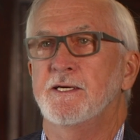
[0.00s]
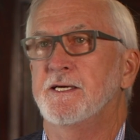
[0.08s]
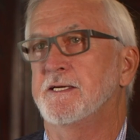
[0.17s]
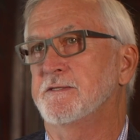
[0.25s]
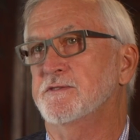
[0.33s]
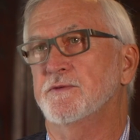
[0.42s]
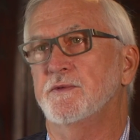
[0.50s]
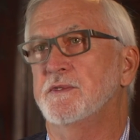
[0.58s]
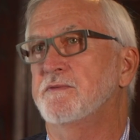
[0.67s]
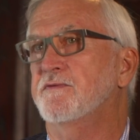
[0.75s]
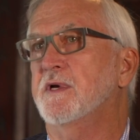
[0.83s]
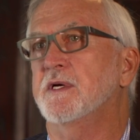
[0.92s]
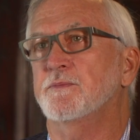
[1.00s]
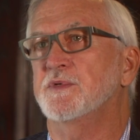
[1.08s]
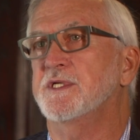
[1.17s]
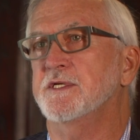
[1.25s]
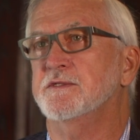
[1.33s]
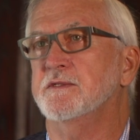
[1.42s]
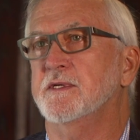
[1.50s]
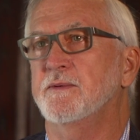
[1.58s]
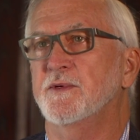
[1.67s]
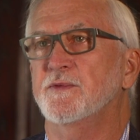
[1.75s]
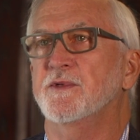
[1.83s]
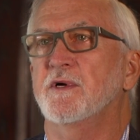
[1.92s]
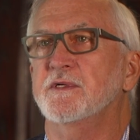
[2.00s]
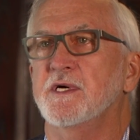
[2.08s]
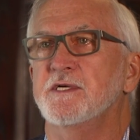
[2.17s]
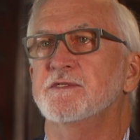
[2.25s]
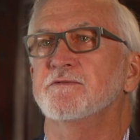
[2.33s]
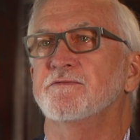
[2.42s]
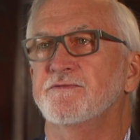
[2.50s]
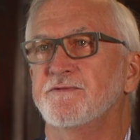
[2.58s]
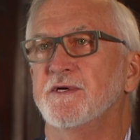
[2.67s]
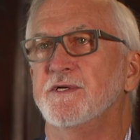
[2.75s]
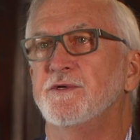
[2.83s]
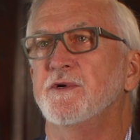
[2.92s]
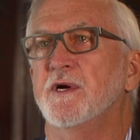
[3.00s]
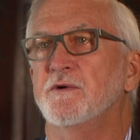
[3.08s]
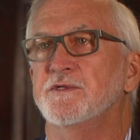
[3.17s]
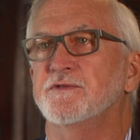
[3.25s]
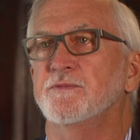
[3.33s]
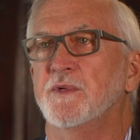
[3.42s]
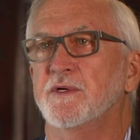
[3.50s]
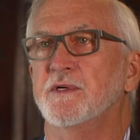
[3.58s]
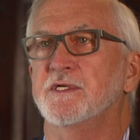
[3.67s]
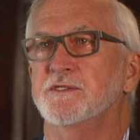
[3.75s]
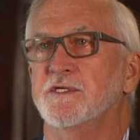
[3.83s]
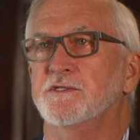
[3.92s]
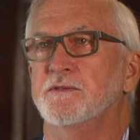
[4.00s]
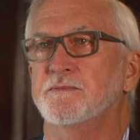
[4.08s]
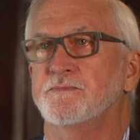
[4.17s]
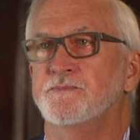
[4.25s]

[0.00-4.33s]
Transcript: And so we've got potential to come up with all kinds of new areas of mineralization.